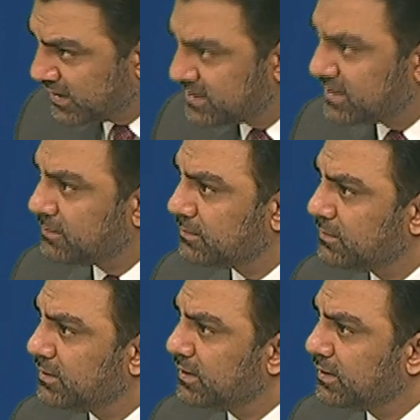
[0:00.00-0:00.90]
He's in
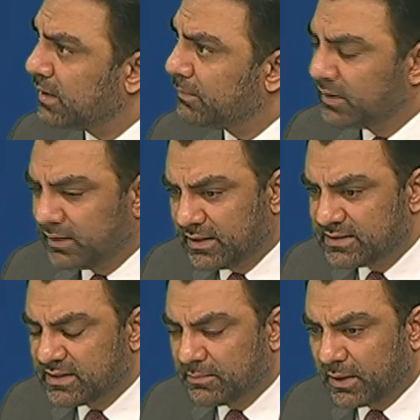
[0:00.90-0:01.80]
the government,
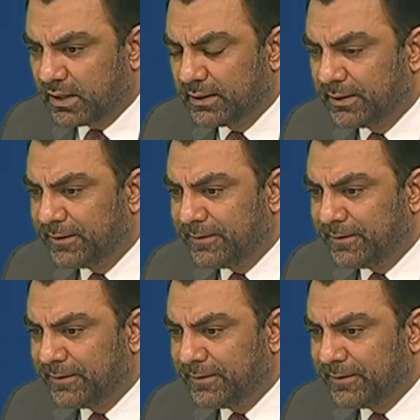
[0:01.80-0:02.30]
he's in the power.